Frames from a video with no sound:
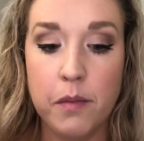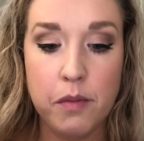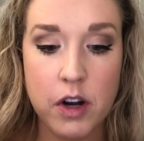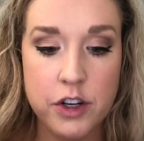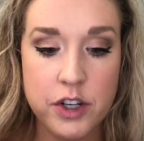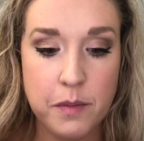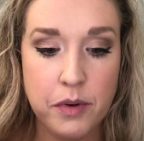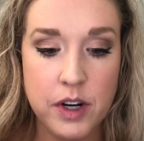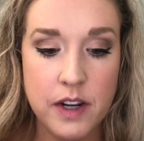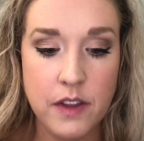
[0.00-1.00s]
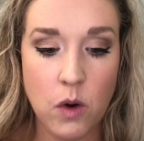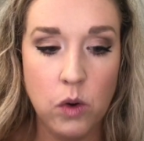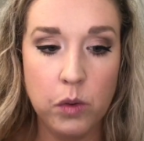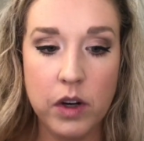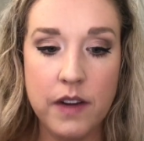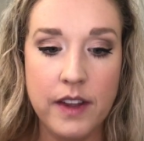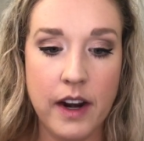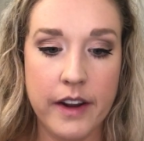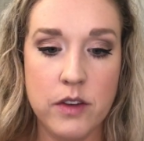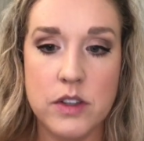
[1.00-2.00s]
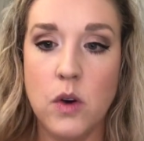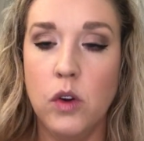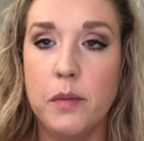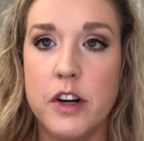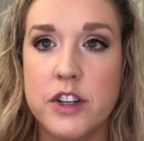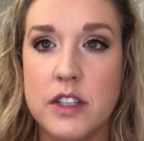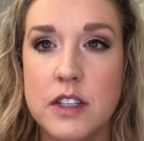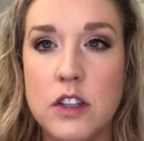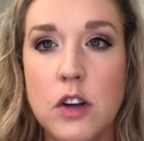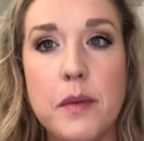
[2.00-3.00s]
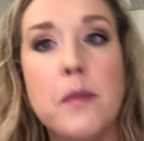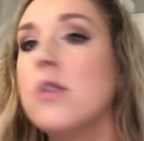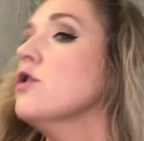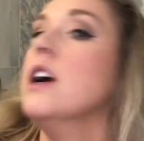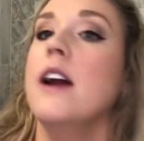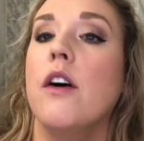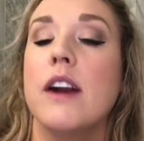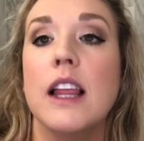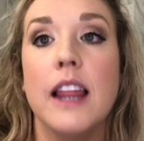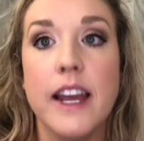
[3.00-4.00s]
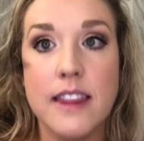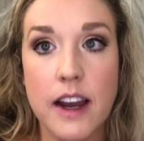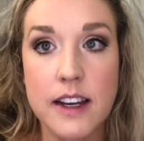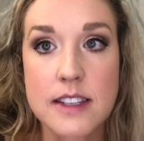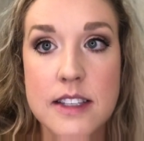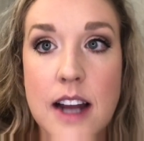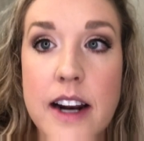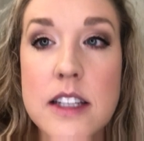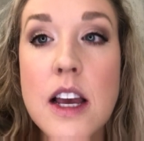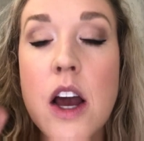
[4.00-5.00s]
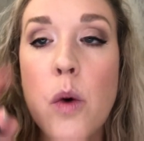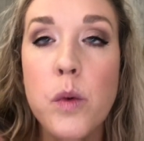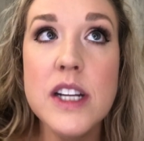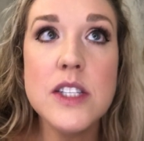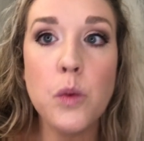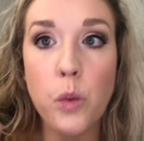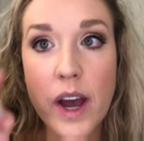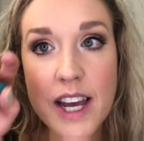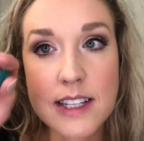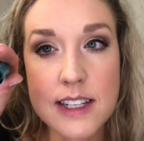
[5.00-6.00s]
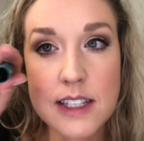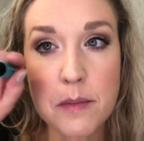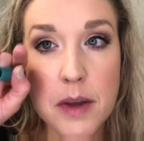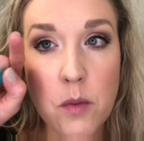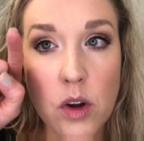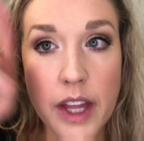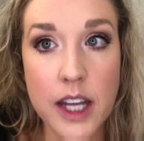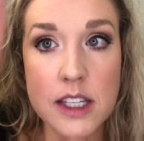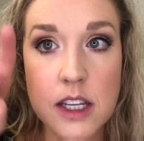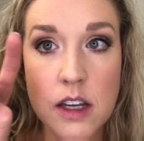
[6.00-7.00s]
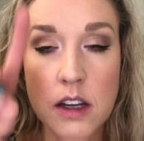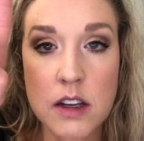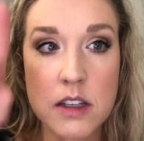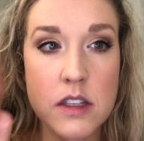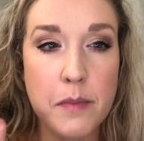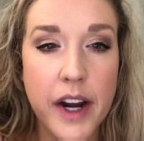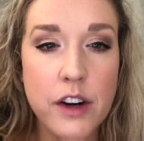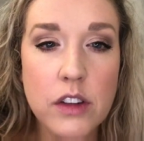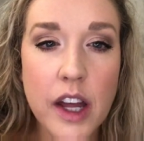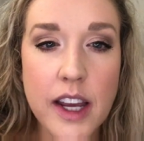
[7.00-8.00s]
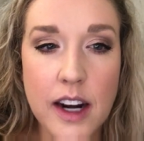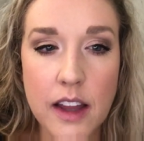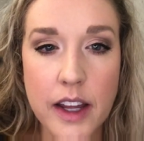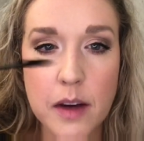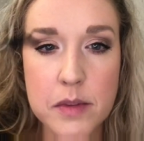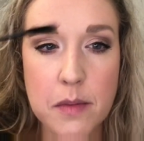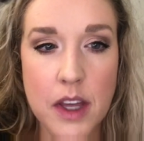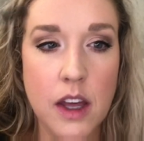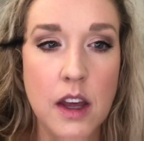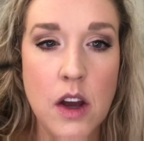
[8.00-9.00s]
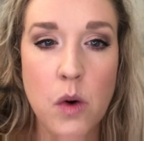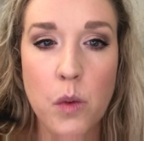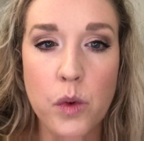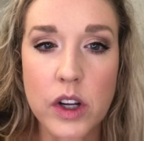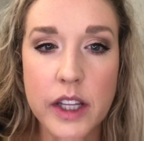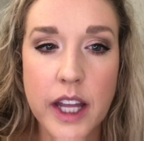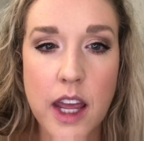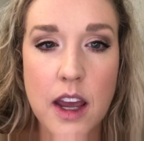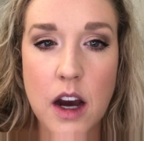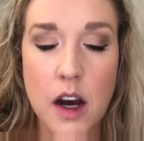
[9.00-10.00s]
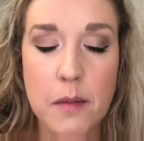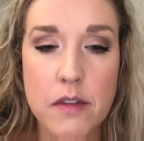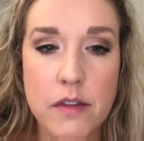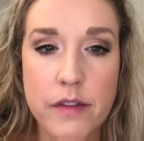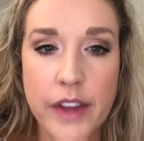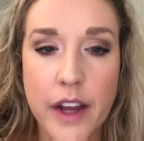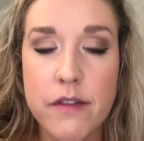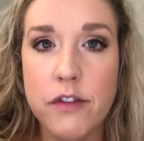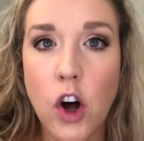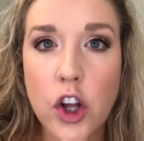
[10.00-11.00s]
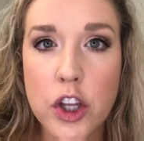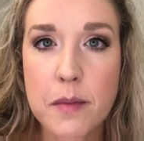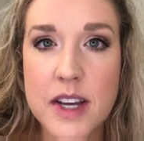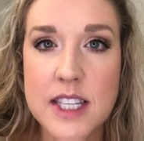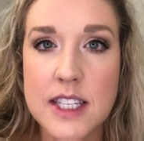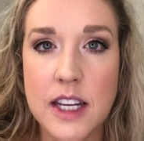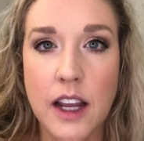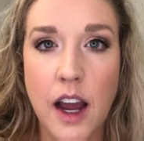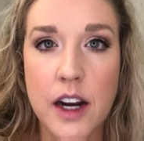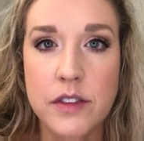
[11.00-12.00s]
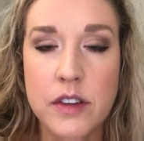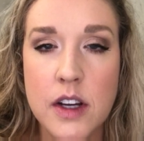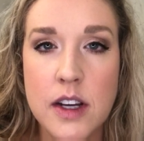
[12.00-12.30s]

brush and put it in the old one, and then I use the old brush because it's a little bit more dried out, and I like that because it's not as, when it's wet, it tends to be more like spider-like, and I like them to be really like voluminous and kind of